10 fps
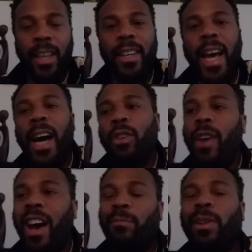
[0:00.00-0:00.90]
Now you
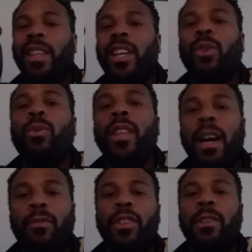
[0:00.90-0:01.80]
have political
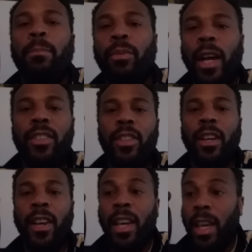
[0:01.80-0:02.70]
leverage and pressure